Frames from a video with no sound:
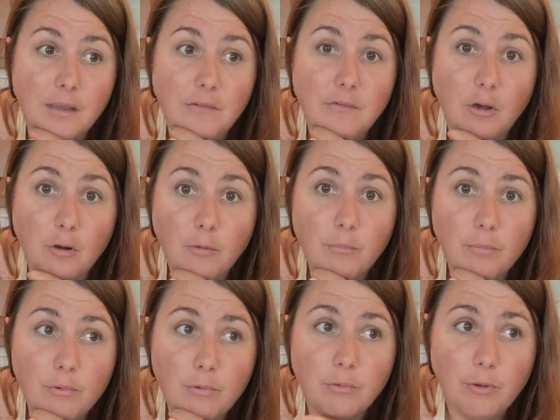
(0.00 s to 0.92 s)
don't
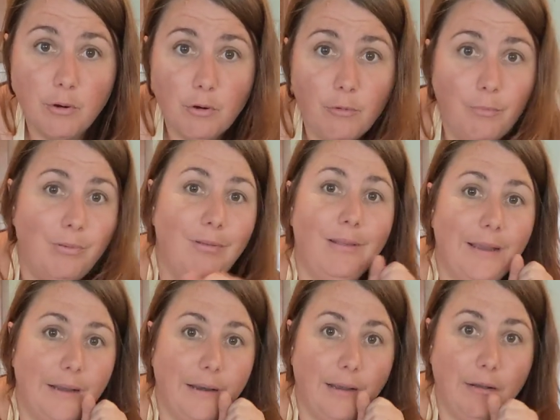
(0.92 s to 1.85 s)
pull the whole
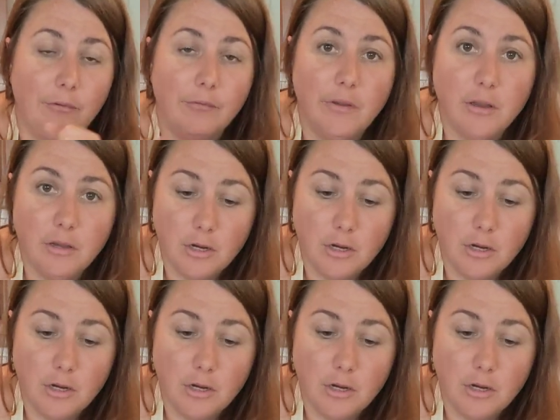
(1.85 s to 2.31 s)
plant out.